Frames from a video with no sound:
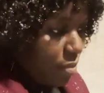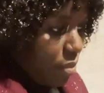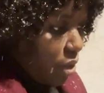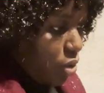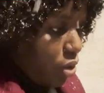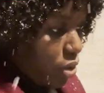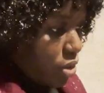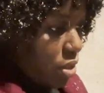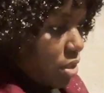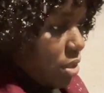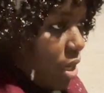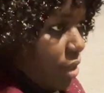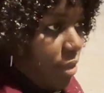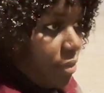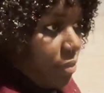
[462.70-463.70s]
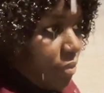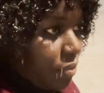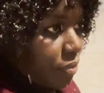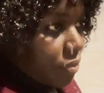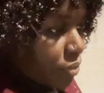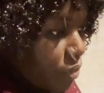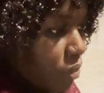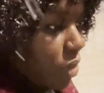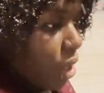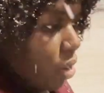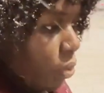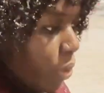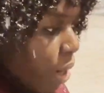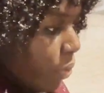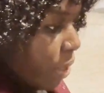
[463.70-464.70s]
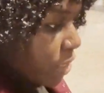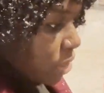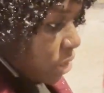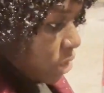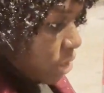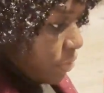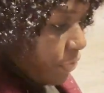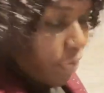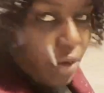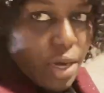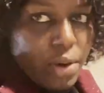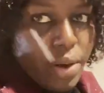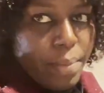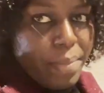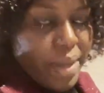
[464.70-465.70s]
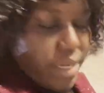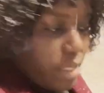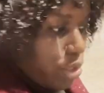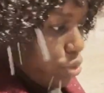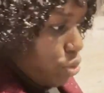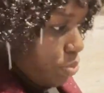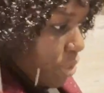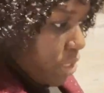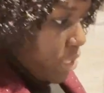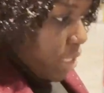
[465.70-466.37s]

Because we are waiting for our bags to be